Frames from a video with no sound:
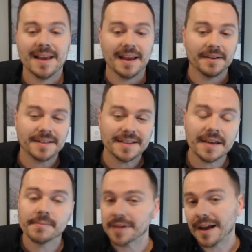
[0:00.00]
It
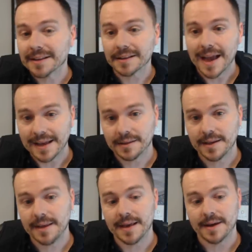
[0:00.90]
seems
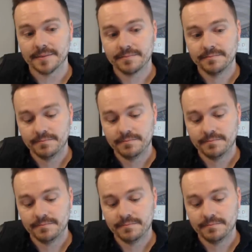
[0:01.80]
unlikely that